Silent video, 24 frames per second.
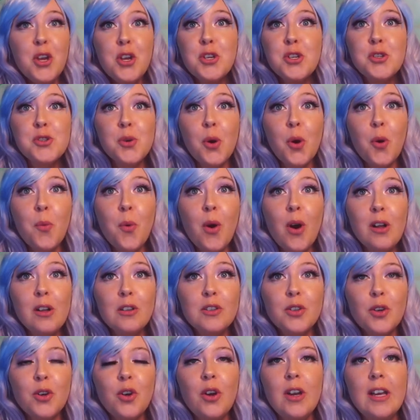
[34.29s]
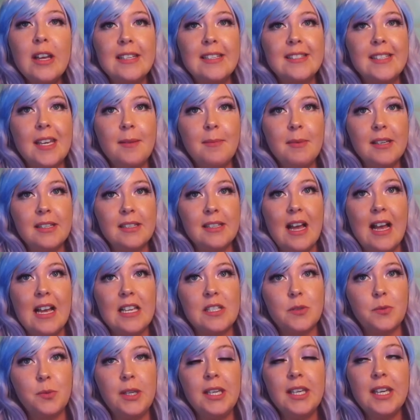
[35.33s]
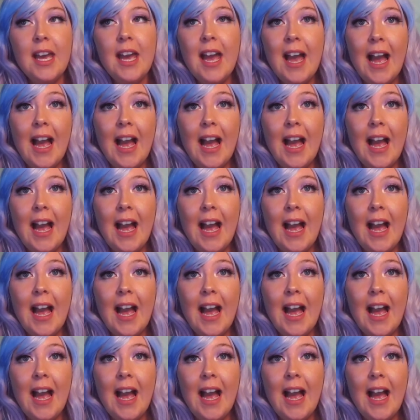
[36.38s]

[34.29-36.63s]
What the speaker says: So what I'll do, same as last week,